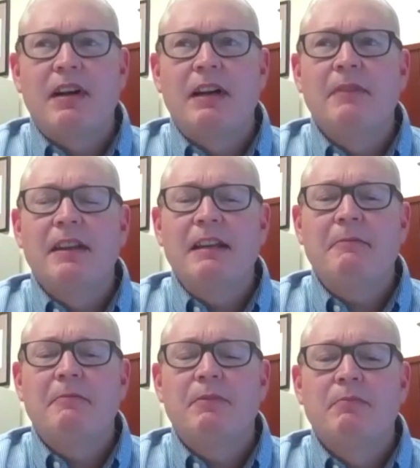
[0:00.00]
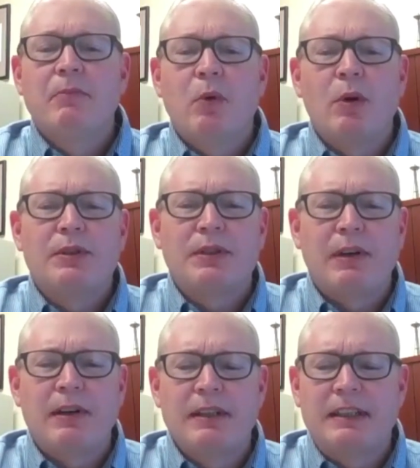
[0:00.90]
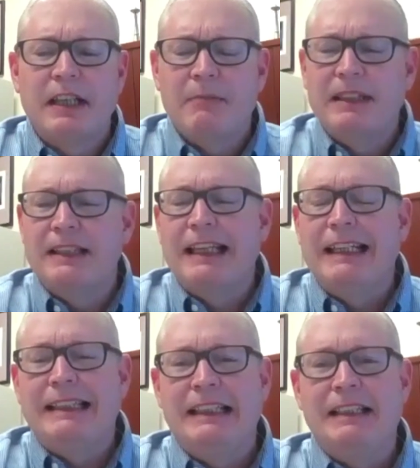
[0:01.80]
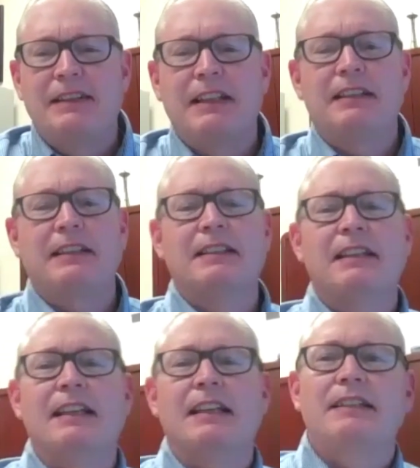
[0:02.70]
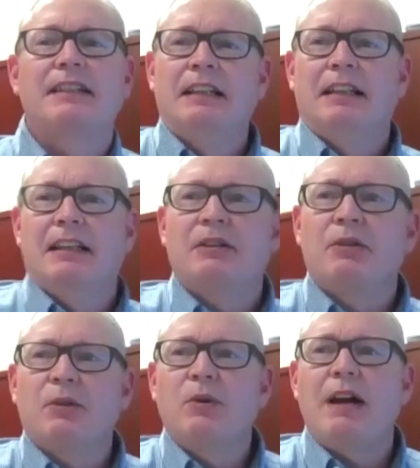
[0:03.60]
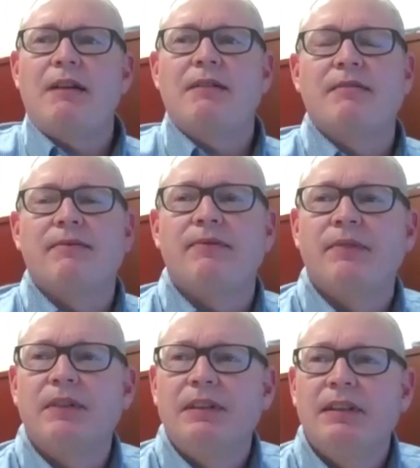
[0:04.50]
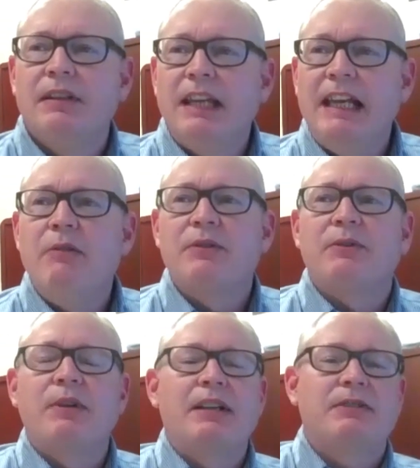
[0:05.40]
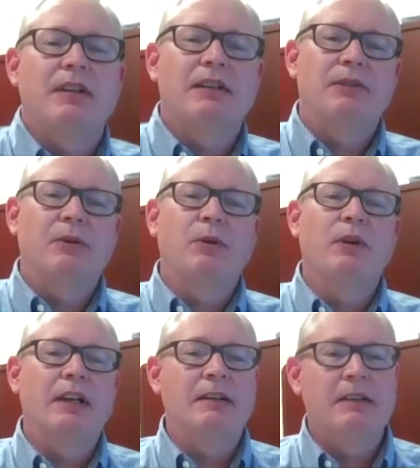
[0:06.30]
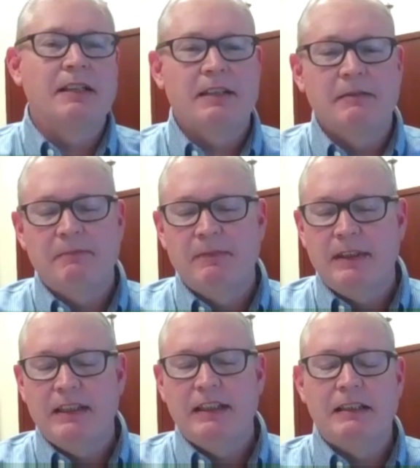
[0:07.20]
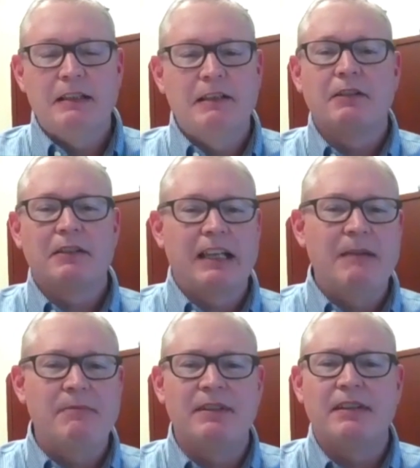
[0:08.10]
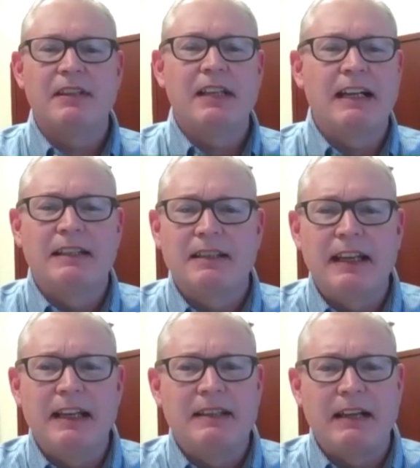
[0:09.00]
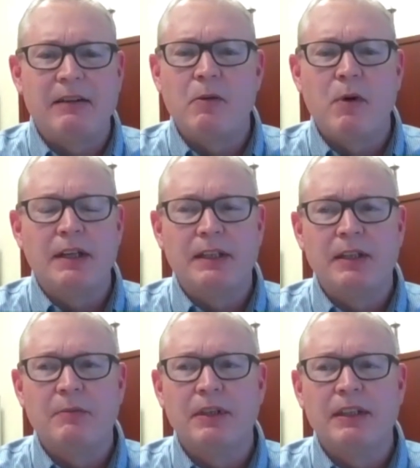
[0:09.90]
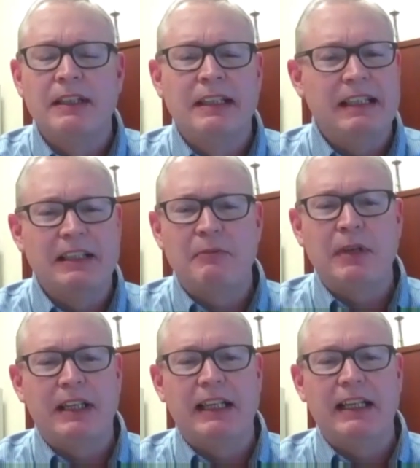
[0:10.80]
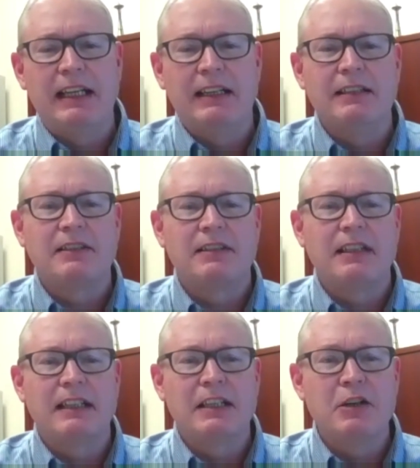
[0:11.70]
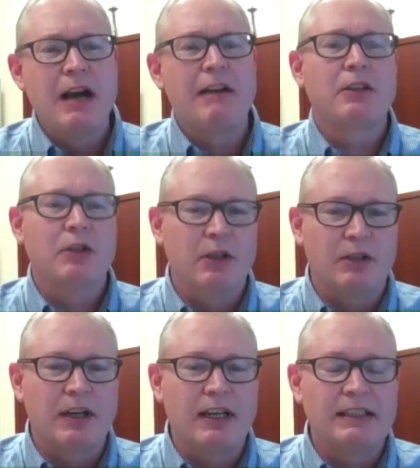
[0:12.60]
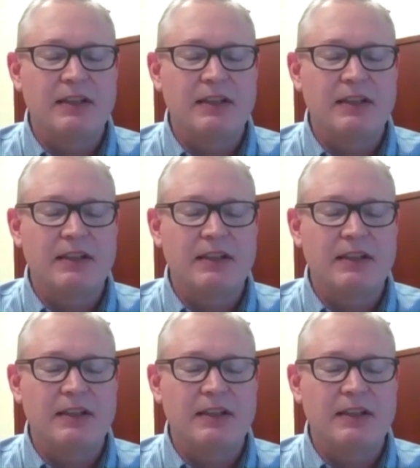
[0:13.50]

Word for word: I think Morris started the company in nineteen sixty-six, and it grew out of, he was a restaurateur. He's a, he came to the United States, I don't know what year, but didn't speak any English. He knew how to cook, right?